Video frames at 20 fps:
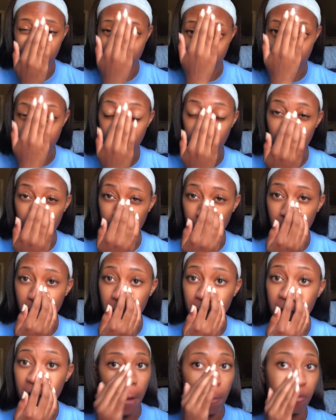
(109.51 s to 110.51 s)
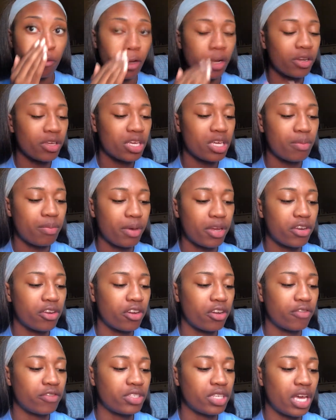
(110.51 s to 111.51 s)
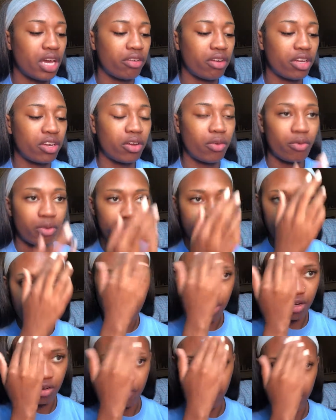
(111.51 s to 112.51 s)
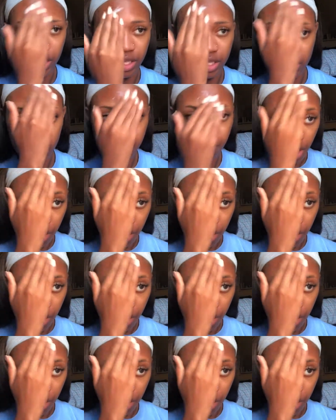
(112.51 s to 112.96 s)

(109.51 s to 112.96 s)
because I'm trying to keep my nerves down. I don't want to be nervous.